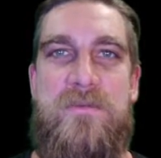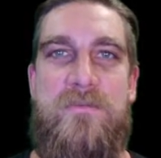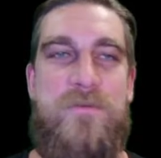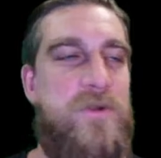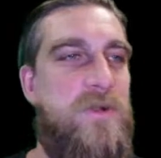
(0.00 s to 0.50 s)

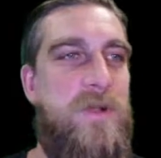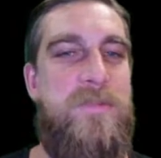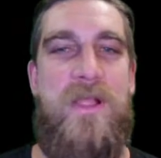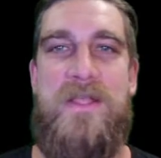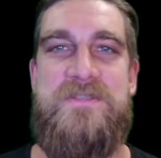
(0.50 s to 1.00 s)
We're
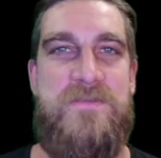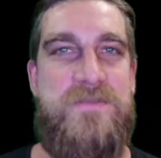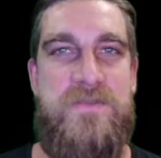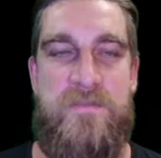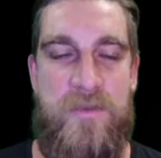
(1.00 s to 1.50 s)
applying some
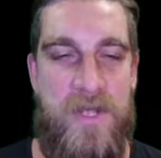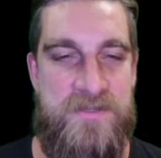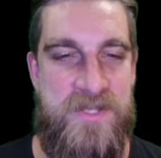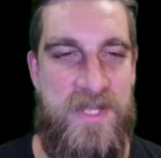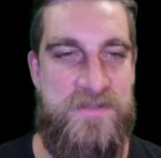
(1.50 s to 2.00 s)
sort of
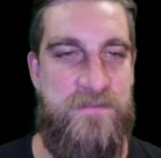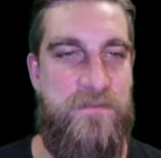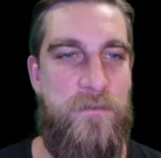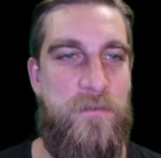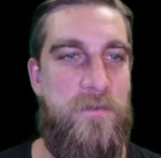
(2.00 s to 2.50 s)
process
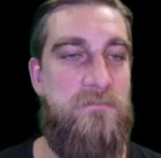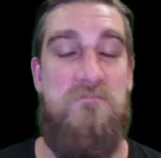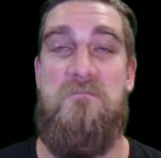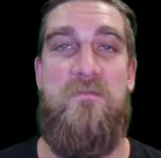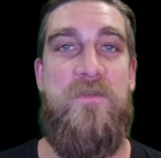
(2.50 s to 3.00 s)
for
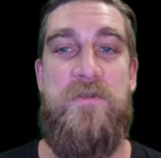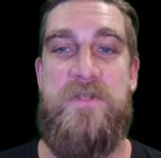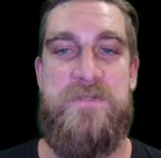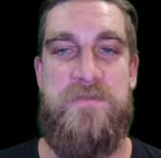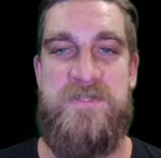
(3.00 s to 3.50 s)

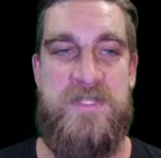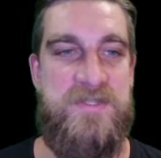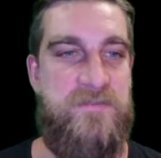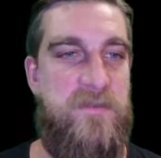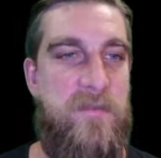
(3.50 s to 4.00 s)
various
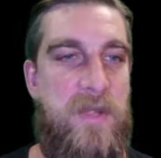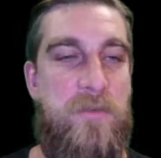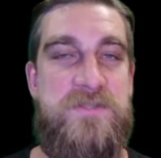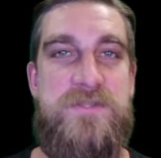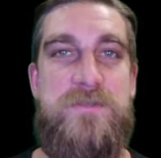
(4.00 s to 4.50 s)
reasons. We might
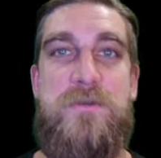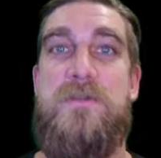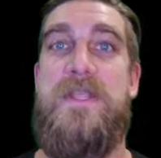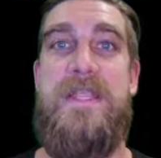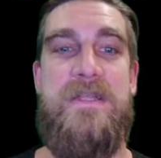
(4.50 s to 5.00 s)
want to
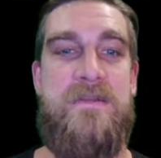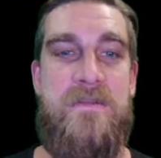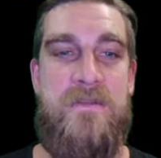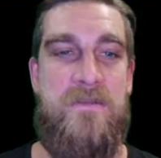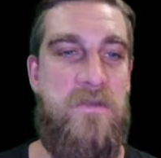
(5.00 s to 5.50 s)
clean
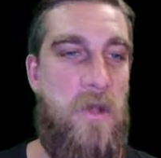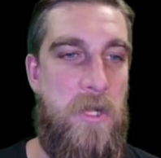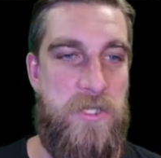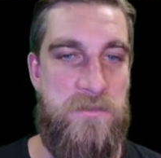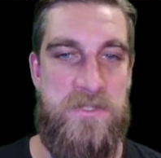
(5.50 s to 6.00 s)
the
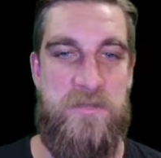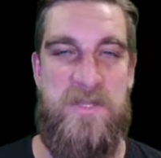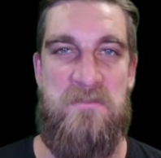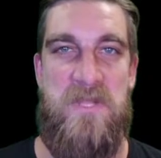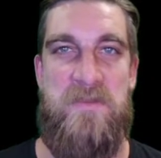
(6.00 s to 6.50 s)
audio a little
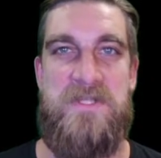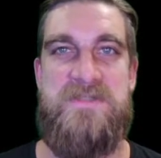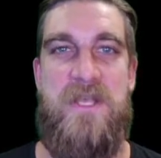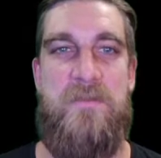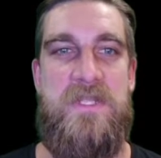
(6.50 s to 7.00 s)
bit. Maybe it's
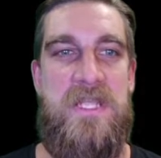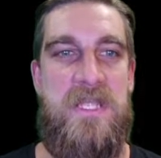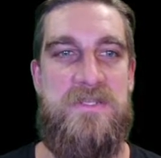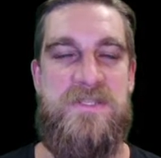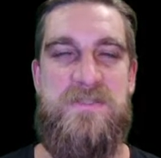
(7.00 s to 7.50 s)
coming
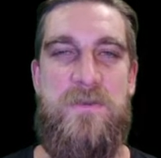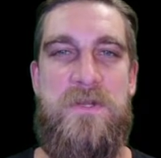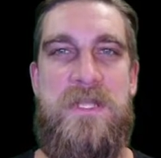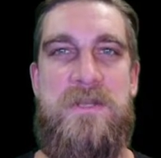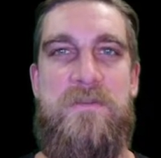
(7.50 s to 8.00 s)
in
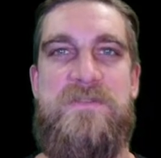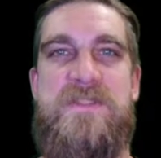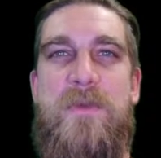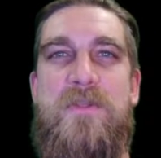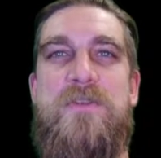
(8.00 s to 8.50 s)
distorted or there's
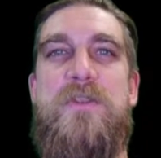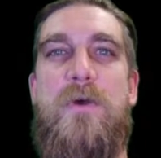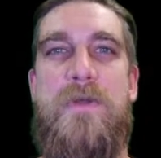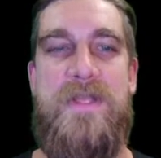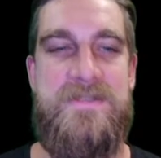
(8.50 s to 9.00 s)
some other
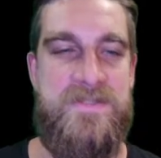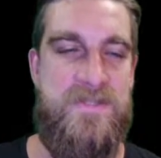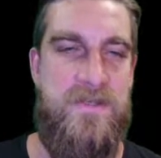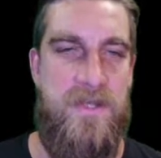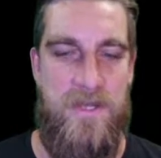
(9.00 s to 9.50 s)
noise,
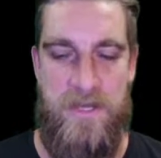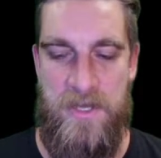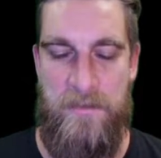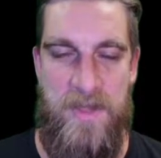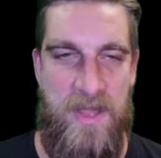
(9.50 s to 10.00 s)

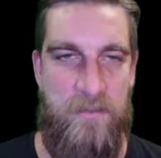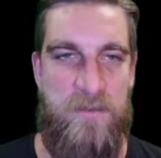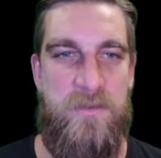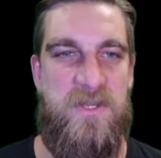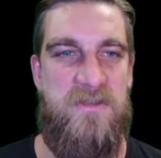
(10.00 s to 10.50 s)
and we
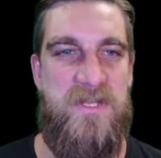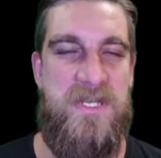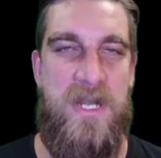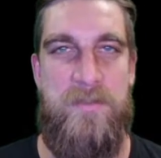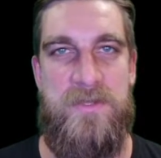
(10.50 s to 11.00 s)
want to clean
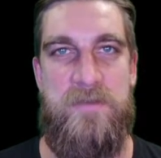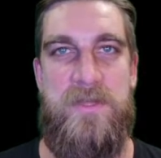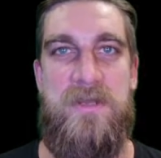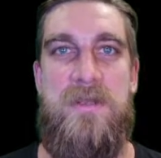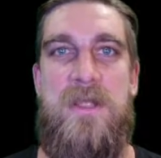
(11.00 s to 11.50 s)
it up a little
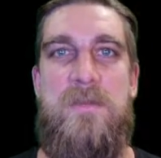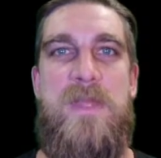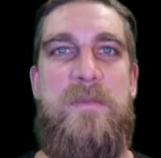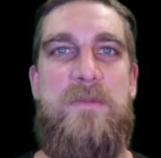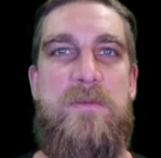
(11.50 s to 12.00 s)
bit.
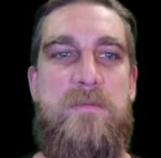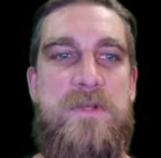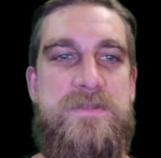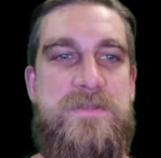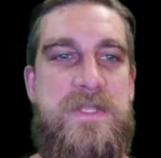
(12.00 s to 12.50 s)
Maybe we
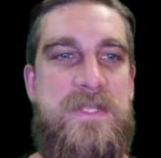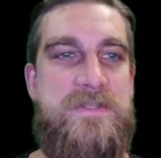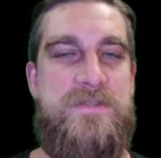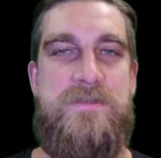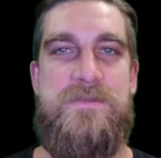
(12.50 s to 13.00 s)
want
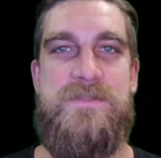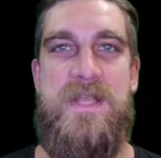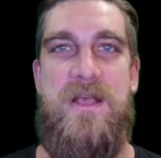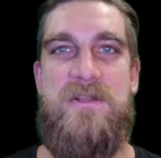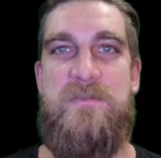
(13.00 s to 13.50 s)
it to
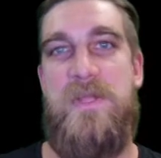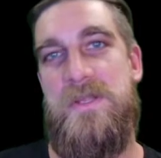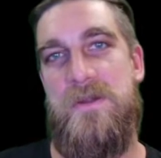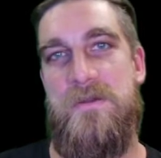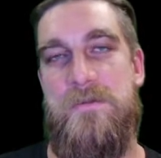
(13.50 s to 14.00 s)
sound
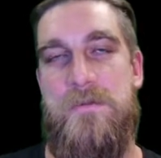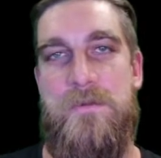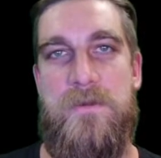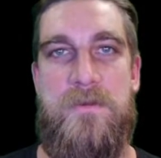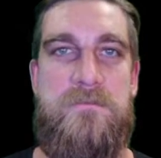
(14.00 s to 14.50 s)
bigger,
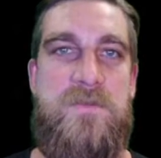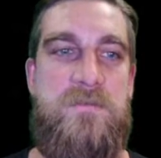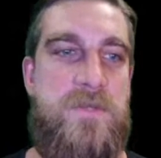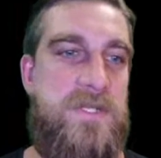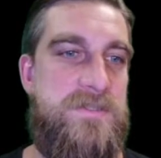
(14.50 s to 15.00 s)
or we
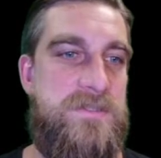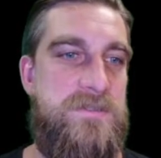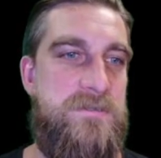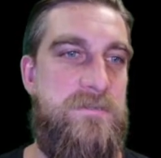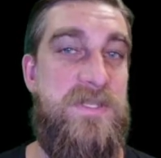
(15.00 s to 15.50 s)
want it
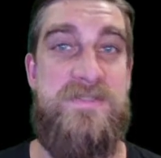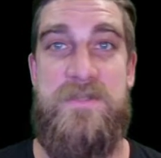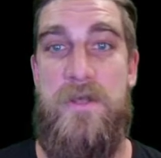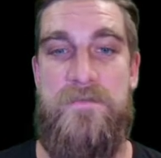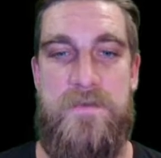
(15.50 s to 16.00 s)
to be
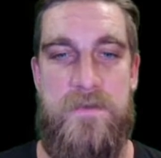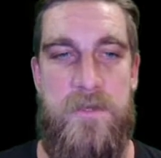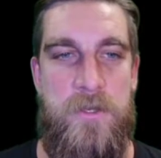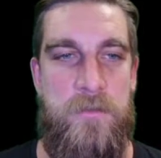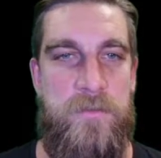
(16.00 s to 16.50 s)
softer.
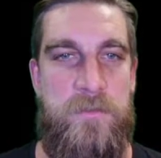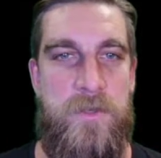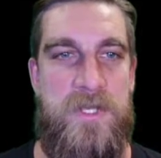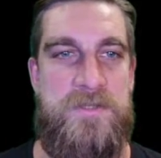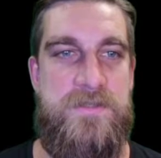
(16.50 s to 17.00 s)
We
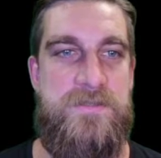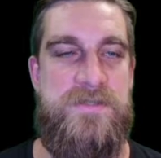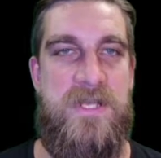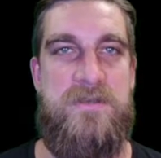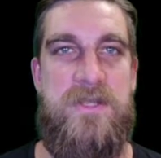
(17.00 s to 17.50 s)
want it to
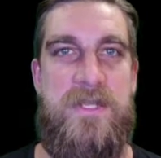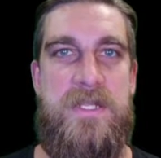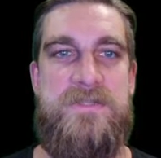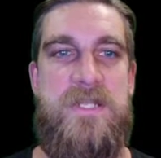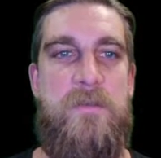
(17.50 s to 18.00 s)
sound like
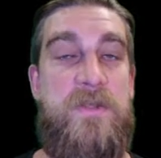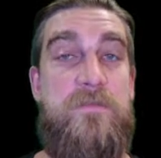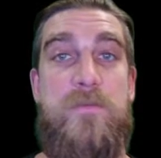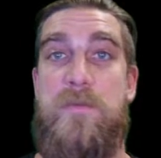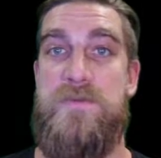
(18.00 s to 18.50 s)
it's coming
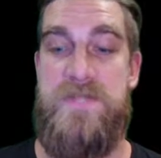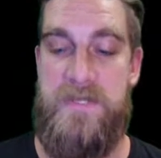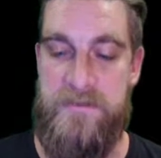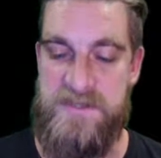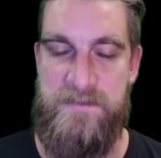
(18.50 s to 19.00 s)
from a
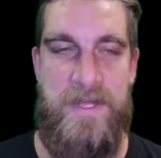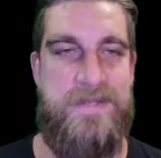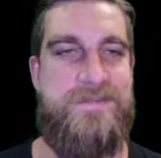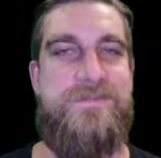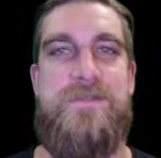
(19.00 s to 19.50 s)
particular
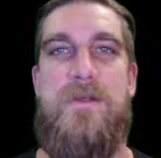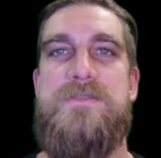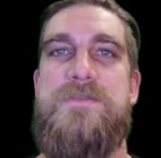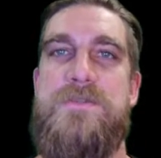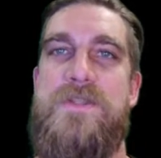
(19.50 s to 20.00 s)
space. There's all
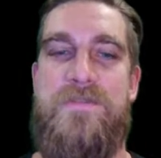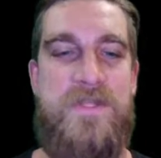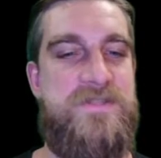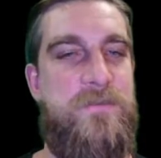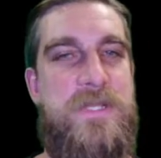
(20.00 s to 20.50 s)
sorts of
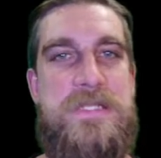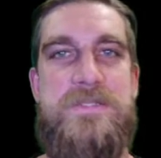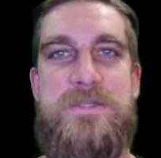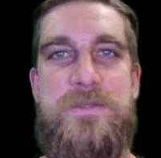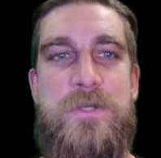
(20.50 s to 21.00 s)
things that we can
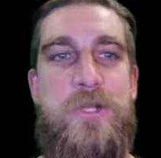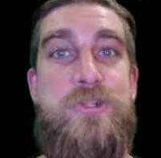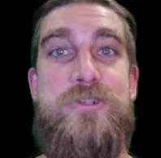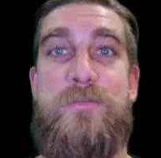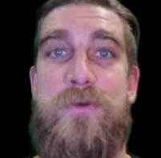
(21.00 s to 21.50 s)
do
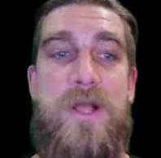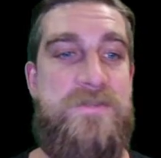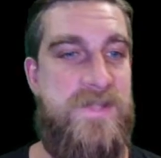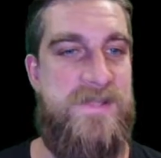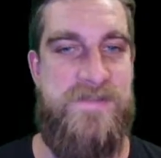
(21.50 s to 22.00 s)
to
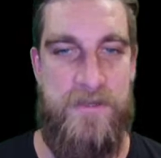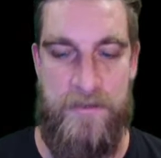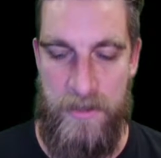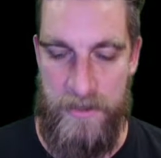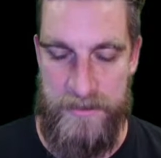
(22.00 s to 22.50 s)
process our
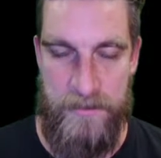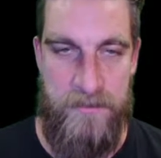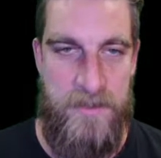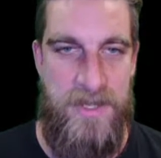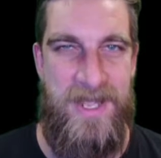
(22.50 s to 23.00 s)
audio,
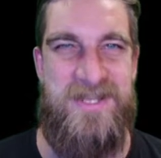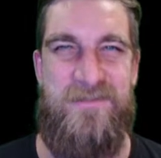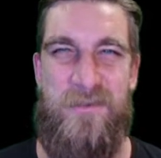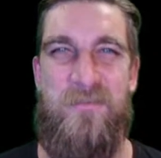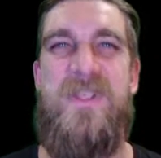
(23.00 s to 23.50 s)
and
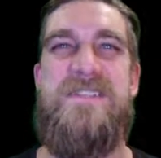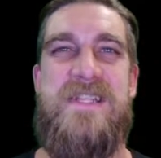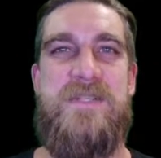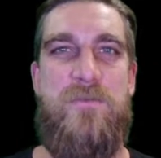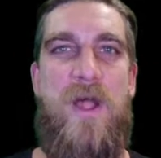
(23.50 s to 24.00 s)
different
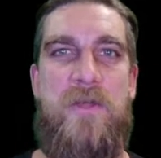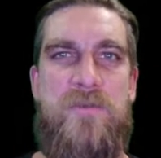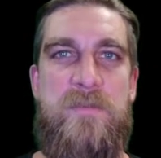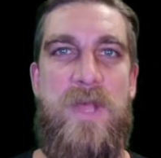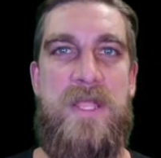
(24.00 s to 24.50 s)
reasons why
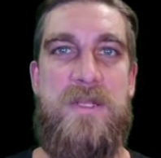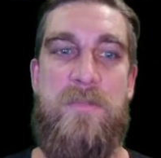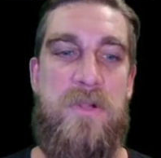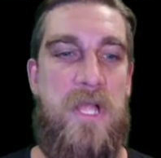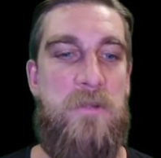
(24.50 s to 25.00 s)
we might
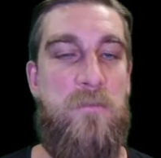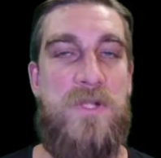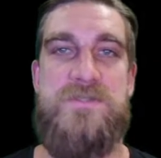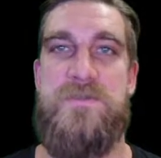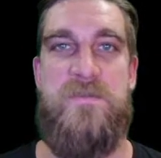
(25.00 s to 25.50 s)
apply
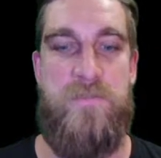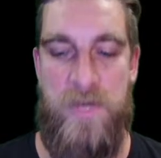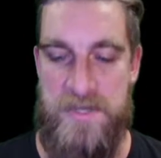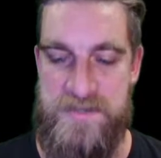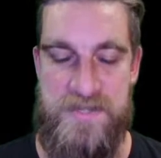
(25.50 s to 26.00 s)
one sort of
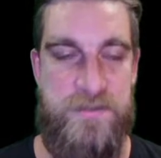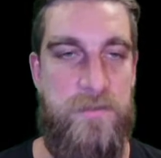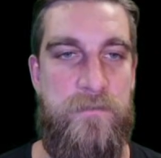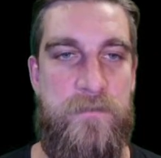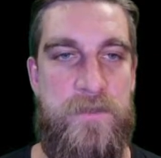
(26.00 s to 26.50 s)
process
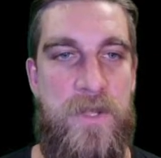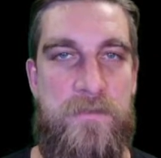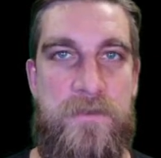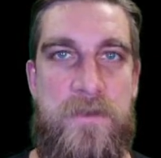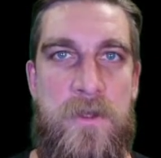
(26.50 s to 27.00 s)
over
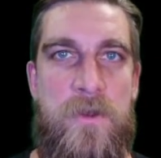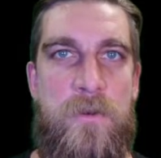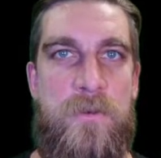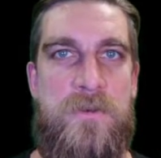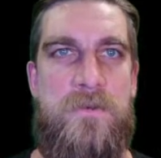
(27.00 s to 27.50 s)
another,
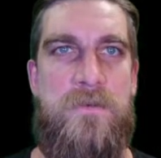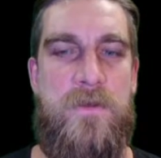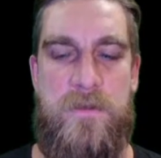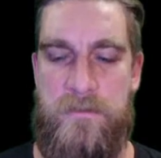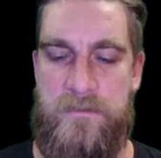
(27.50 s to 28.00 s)

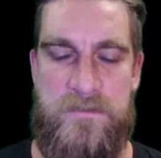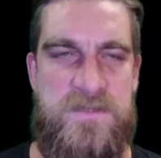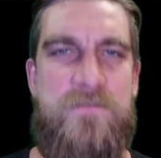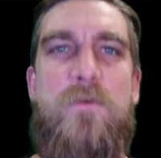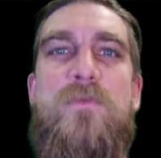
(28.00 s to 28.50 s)
or
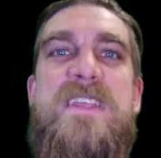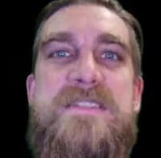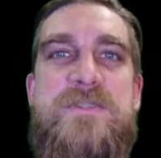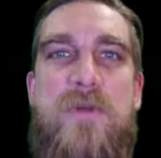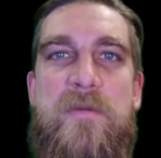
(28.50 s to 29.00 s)
different
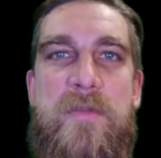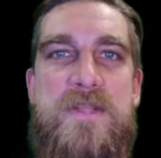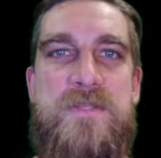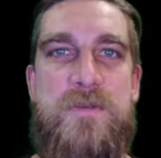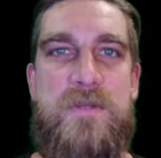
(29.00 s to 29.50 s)
reasons why we
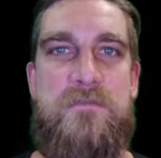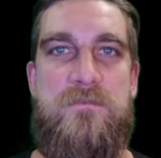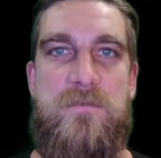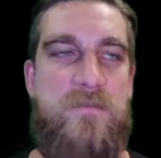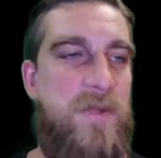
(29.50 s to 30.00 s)
might do it.
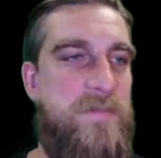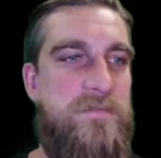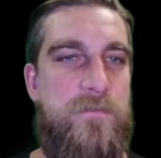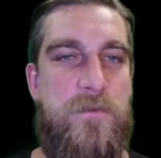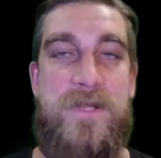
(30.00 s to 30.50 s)
One might be
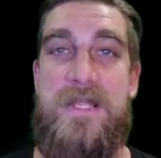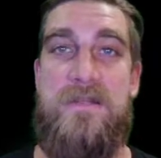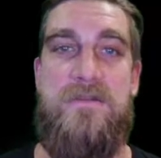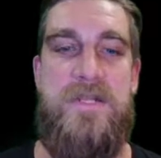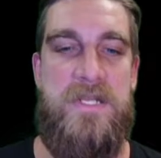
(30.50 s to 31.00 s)
for, again,
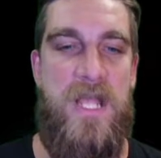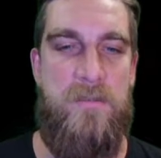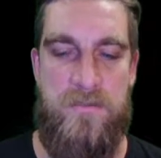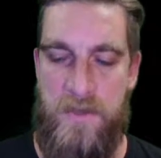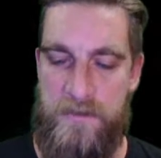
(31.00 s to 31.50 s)
cleaning
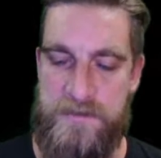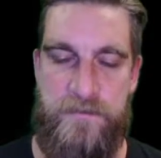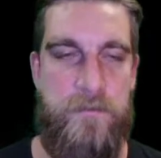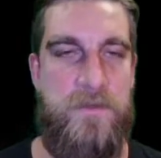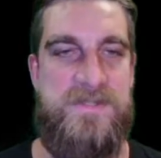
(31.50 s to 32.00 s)
up, others
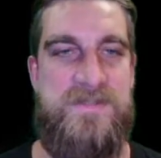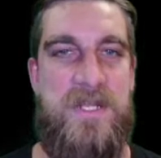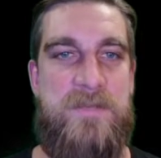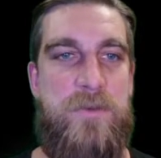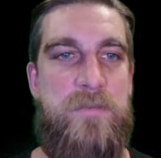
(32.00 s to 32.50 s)
for
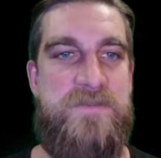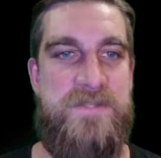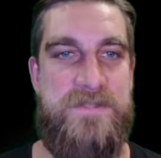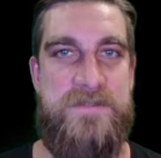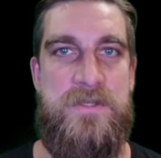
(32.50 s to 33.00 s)
aesthetic
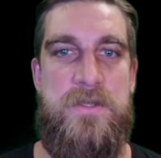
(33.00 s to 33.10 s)
purposes.